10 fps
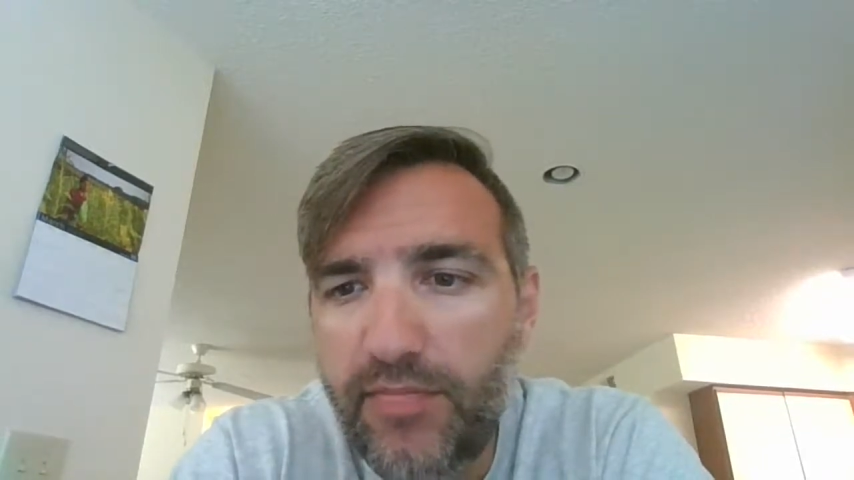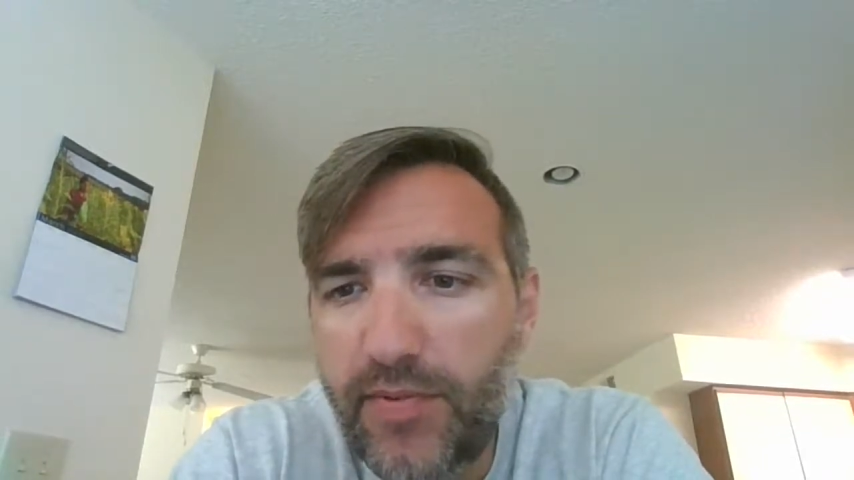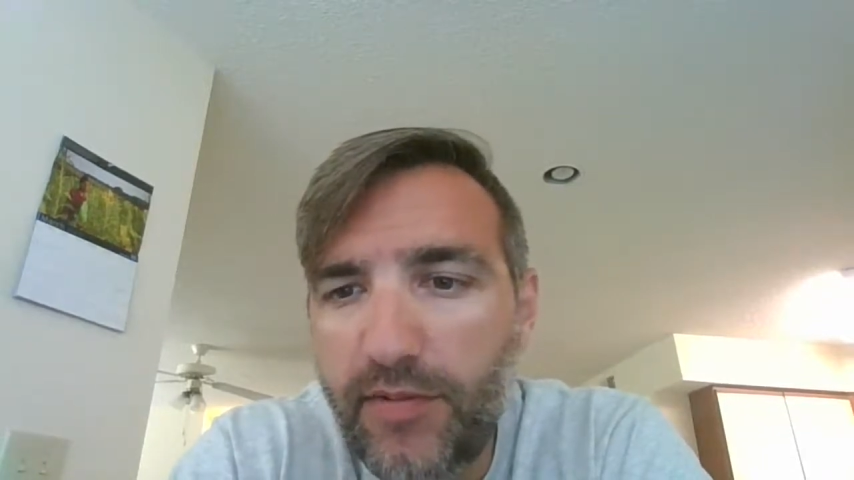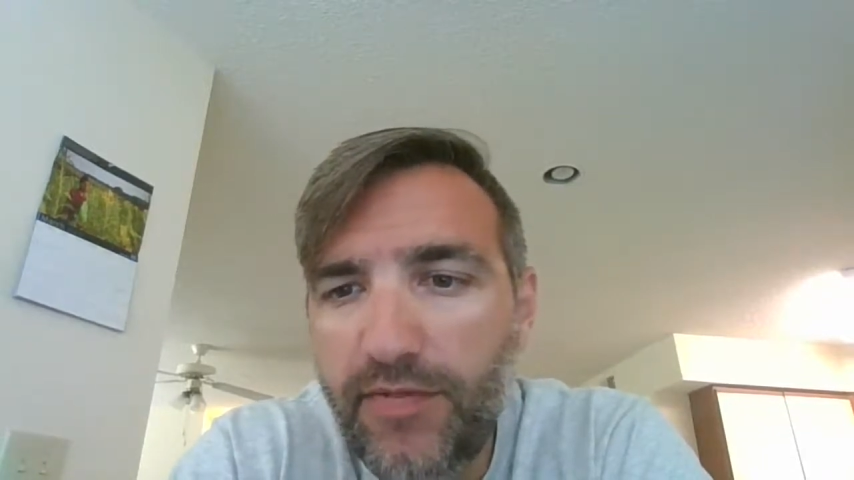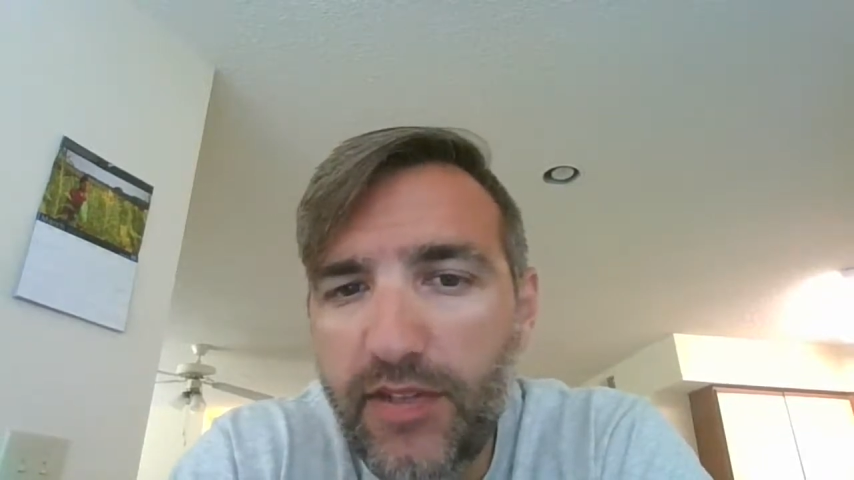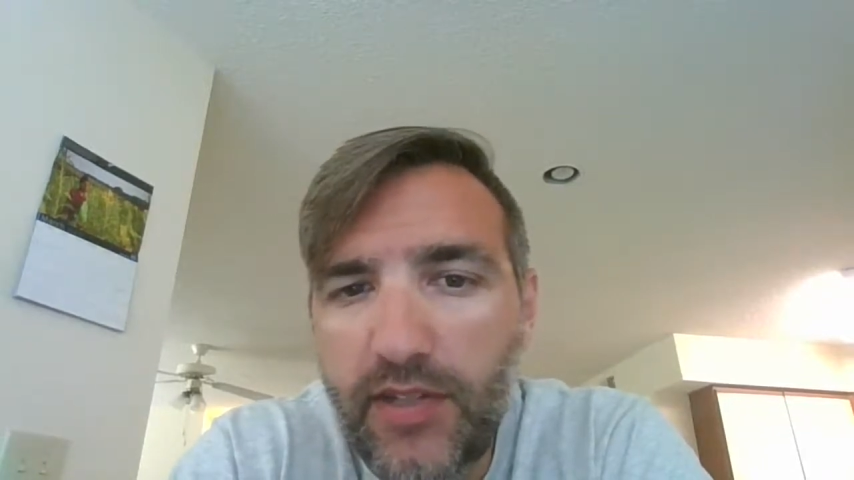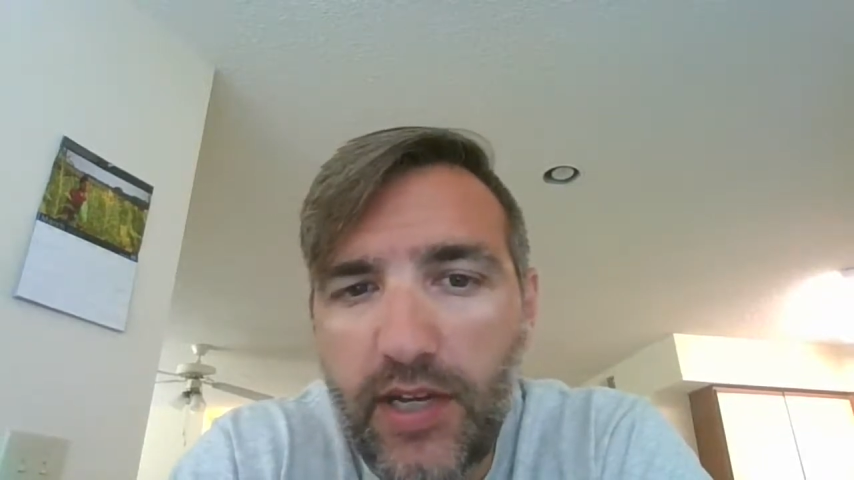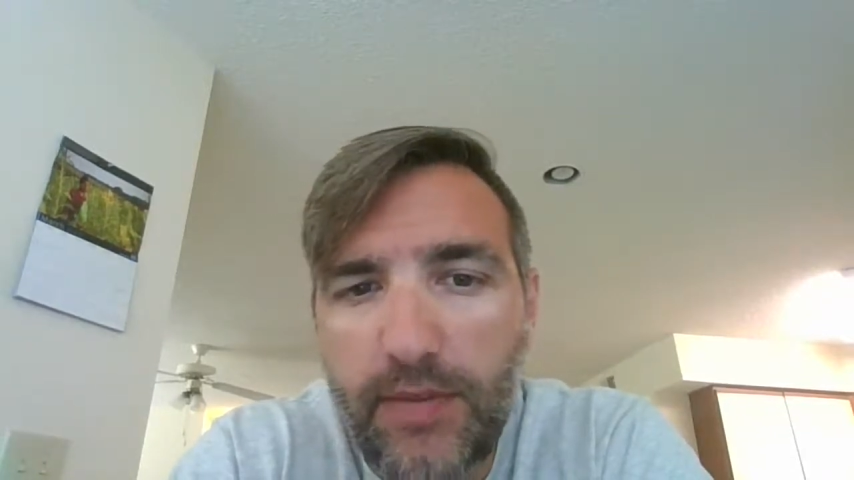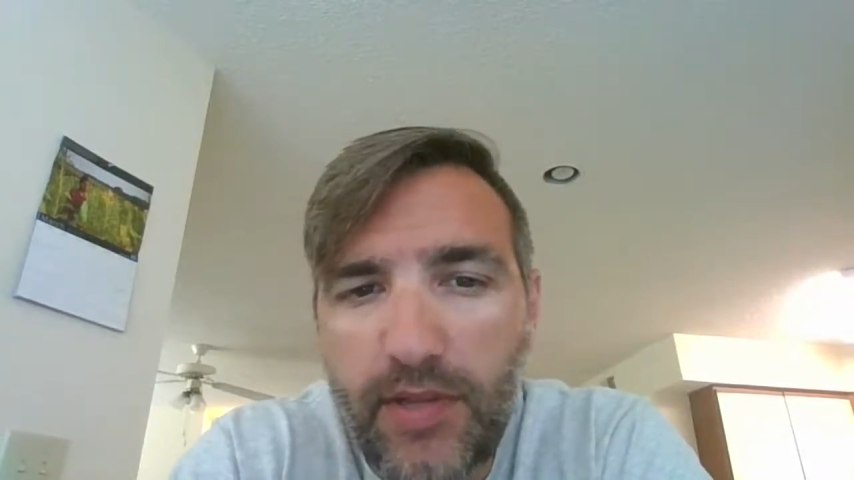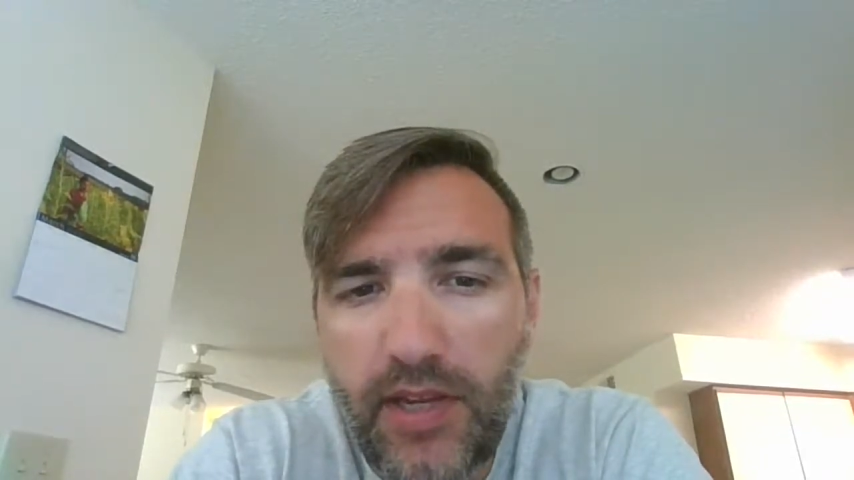Perfect
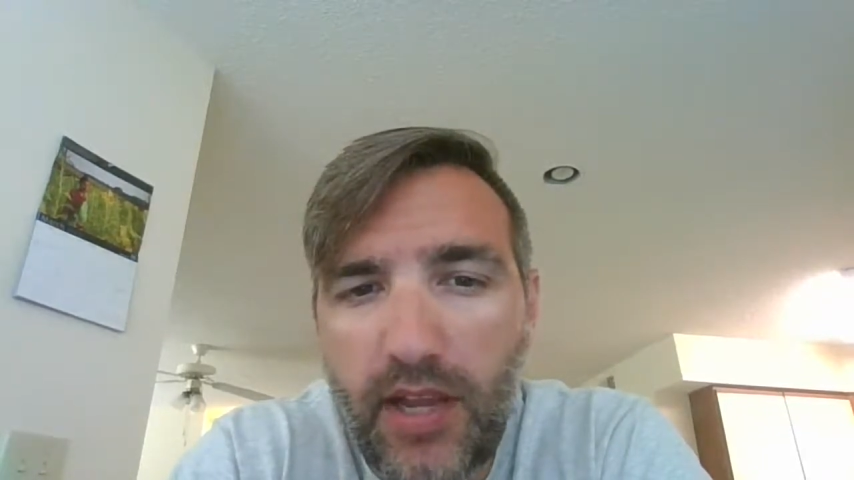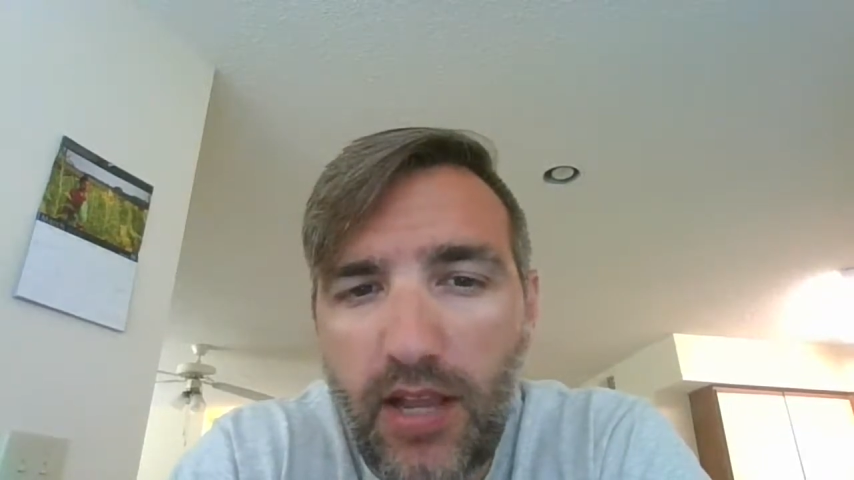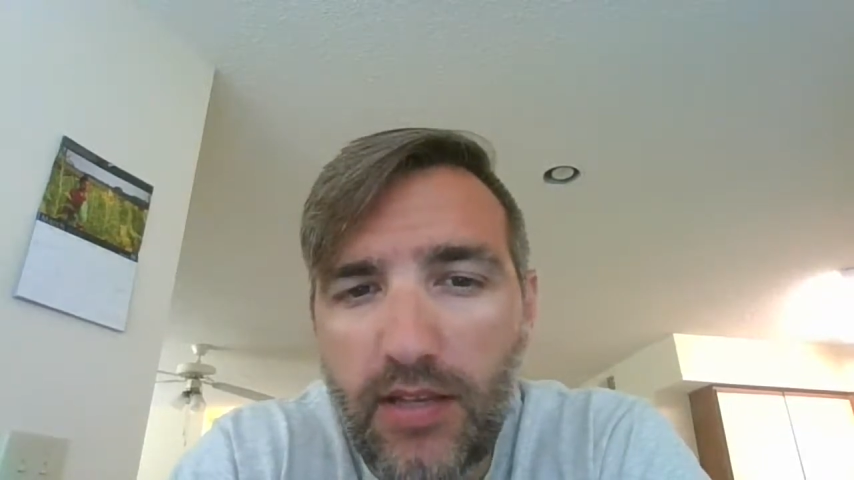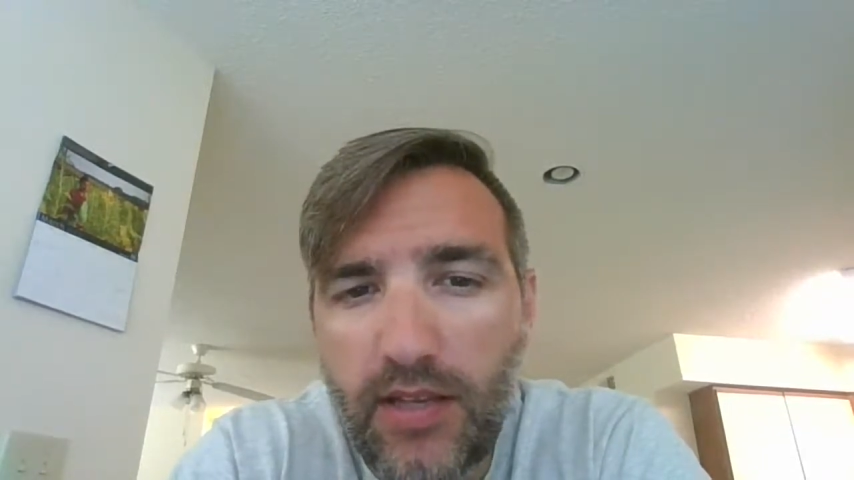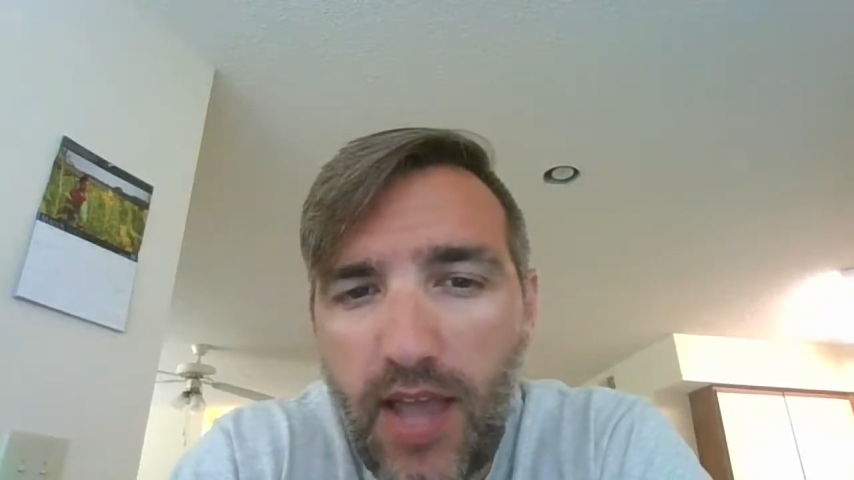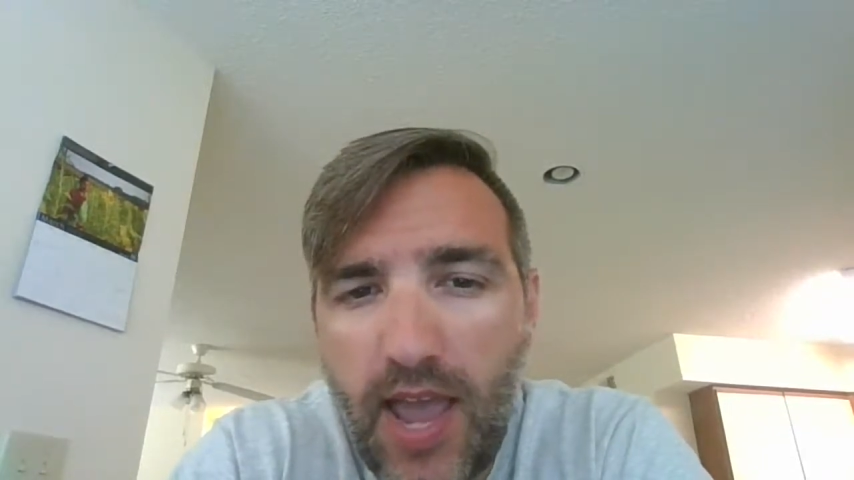time to